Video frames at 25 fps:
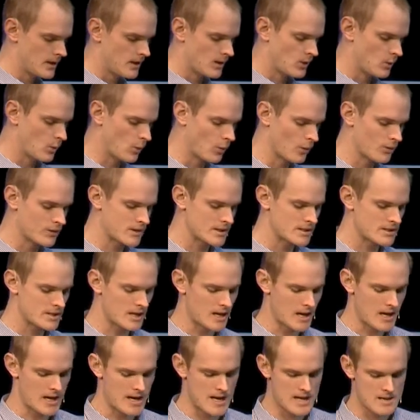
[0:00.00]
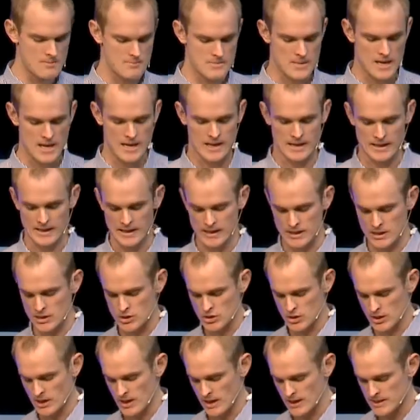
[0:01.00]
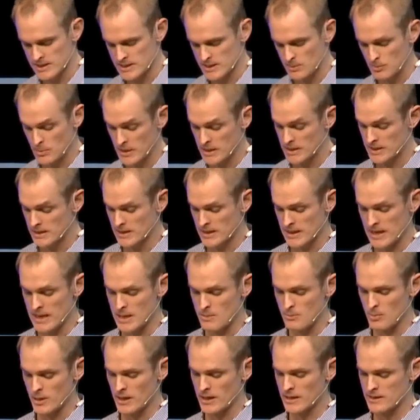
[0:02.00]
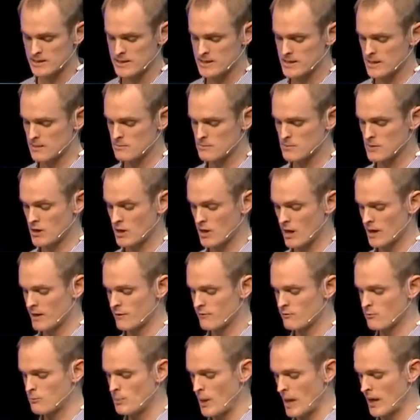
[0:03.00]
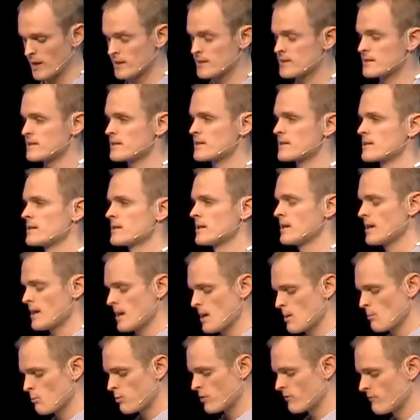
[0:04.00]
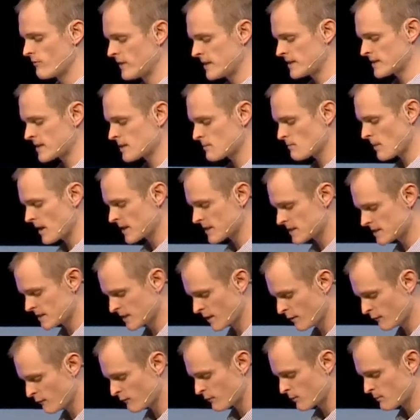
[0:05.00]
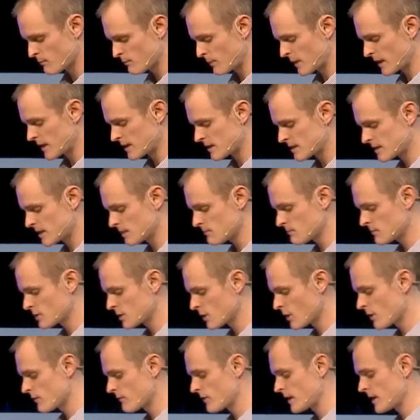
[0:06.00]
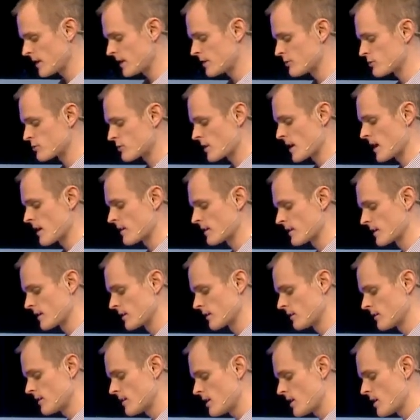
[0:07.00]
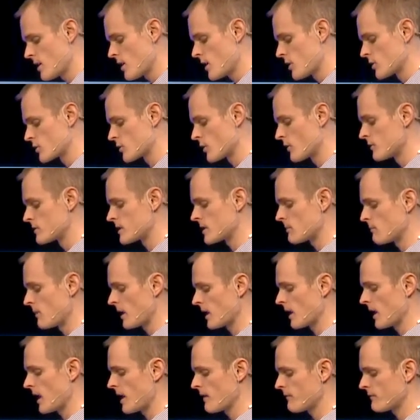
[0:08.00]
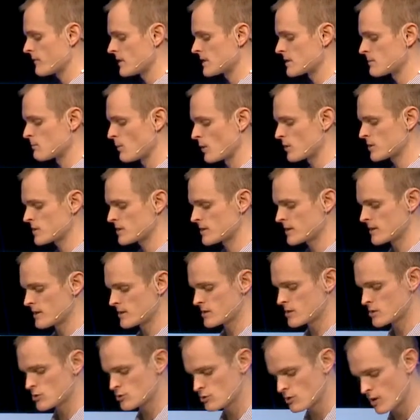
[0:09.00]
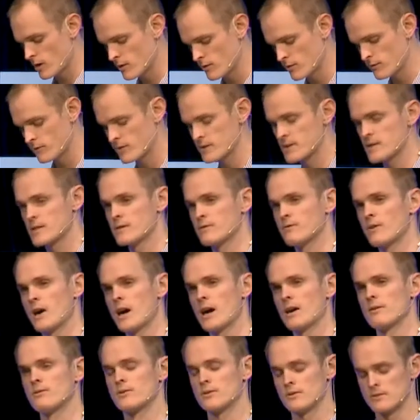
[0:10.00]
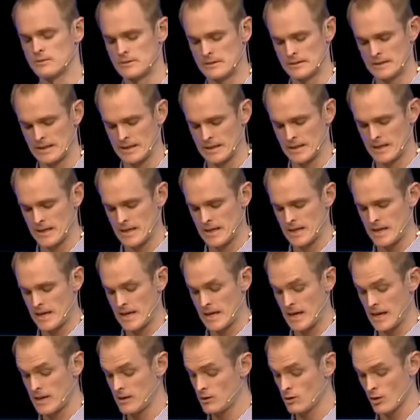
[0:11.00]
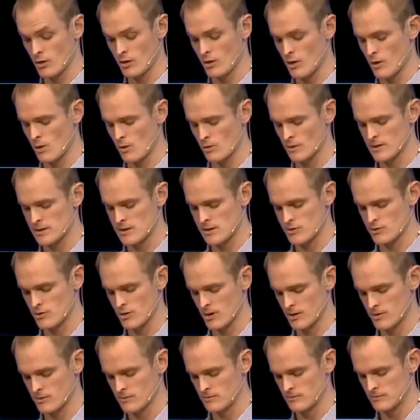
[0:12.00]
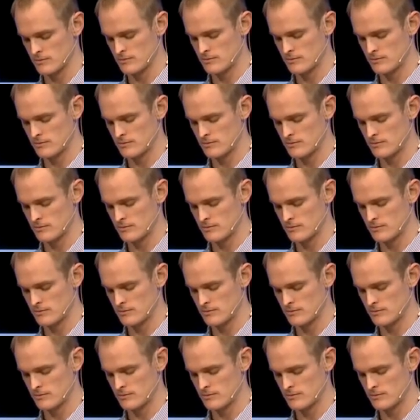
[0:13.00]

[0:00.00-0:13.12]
all the time and energy I spend in keeping some kind of balance, preventing myself from being tipped over and drowning, shows that my life is mostly a struggle for survival, not a holy struggle,